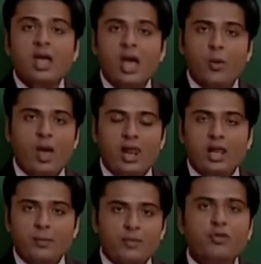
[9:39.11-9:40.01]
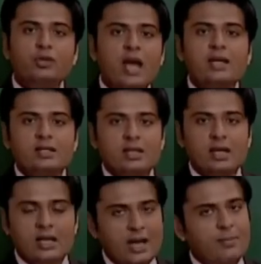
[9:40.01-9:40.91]
Well, before that,
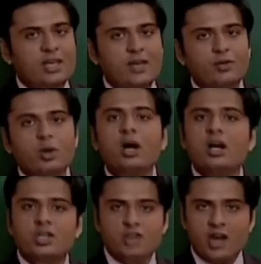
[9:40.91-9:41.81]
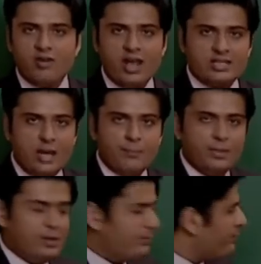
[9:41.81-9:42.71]
let me give you a general
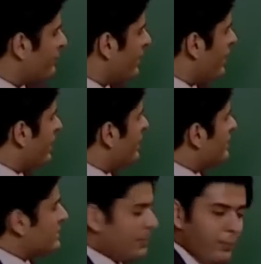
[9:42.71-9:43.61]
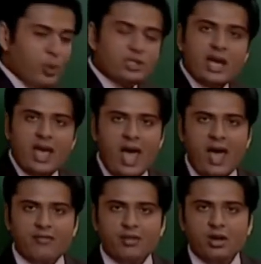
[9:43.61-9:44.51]
example. Suppose I
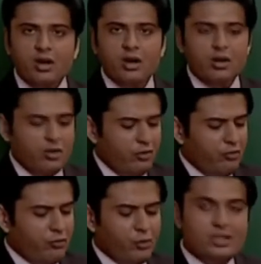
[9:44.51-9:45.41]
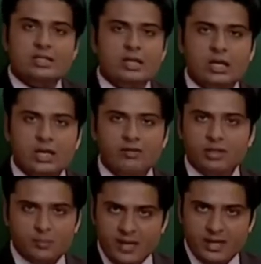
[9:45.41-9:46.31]
have a full circle
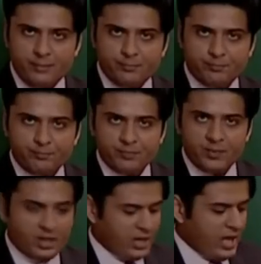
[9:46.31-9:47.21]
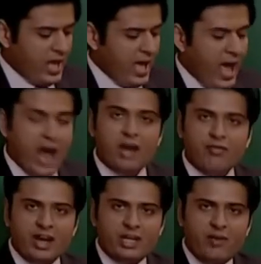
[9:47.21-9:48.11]
with me, and if
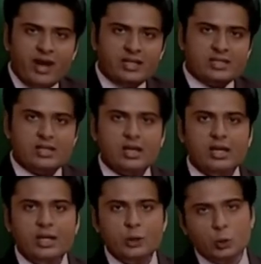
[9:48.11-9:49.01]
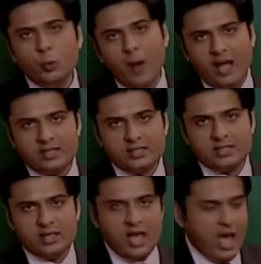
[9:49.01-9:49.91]
I divide the circle in 2
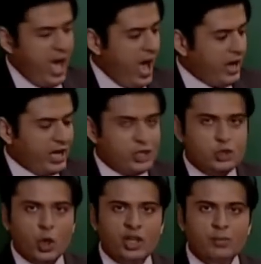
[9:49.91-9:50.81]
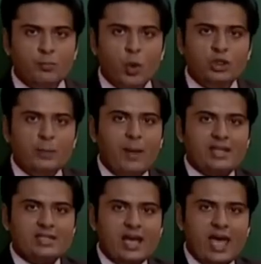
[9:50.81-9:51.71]
parts and I join both the
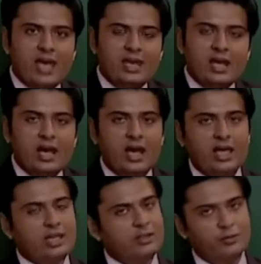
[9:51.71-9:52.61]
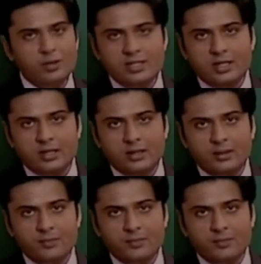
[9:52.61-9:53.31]
parts again, I get the full circle.